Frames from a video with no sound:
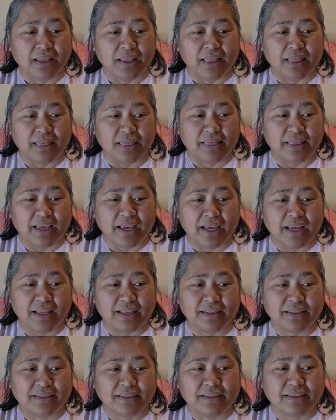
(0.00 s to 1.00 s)
that
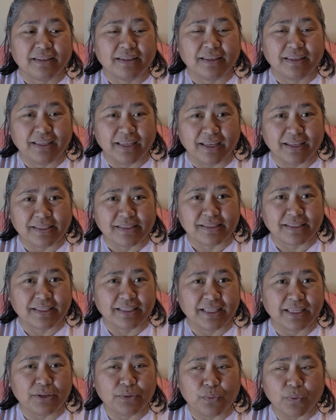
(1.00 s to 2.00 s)
yes,
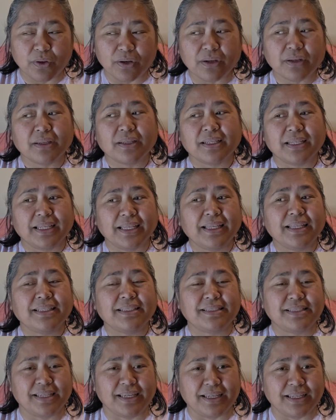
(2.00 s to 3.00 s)
gig work, it
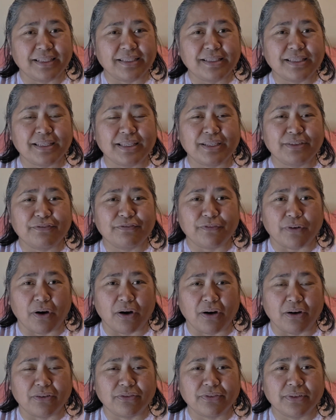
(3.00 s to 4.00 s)
does
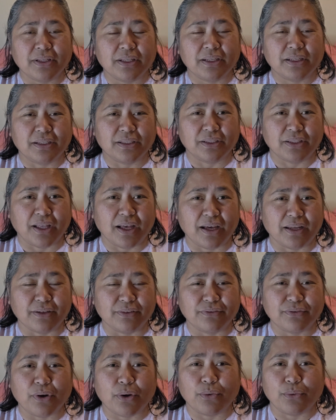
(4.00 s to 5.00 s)
involve a lot
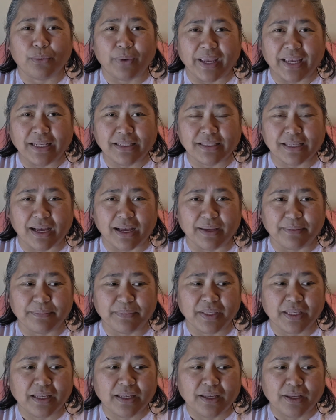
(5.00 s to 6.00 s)
of wait time.
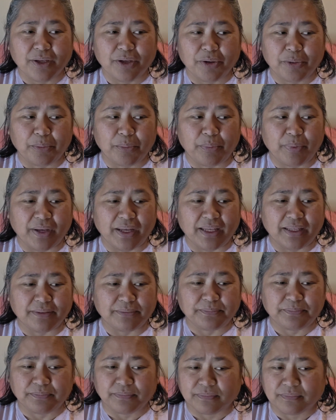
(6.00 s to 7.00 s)
But
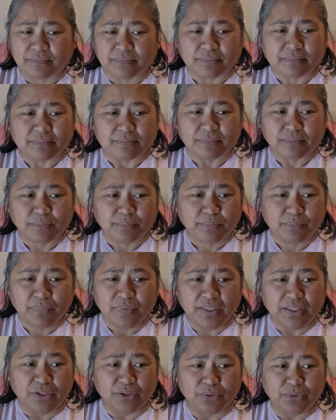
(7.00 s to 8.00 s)

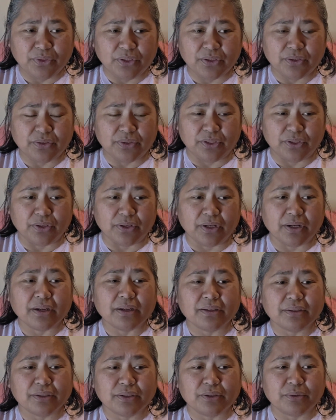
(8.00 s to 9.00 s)
there are
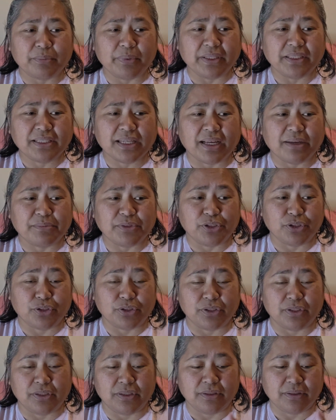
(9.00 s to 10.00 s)
going to be times you're going
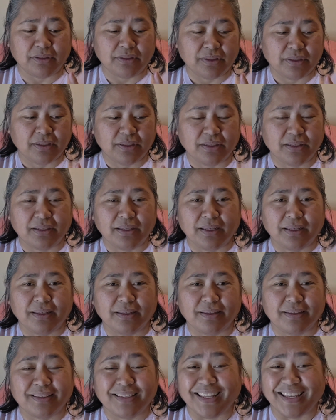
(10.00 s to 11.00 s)
to,
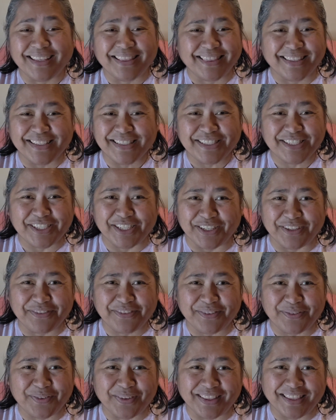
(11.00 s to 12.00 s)
like this shift
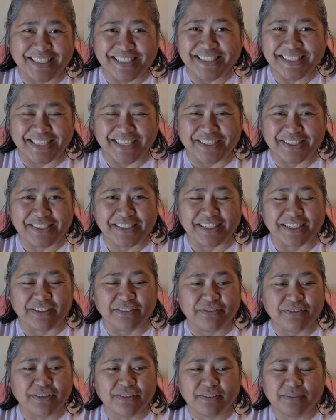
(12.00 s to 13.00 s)
with this dinner shift,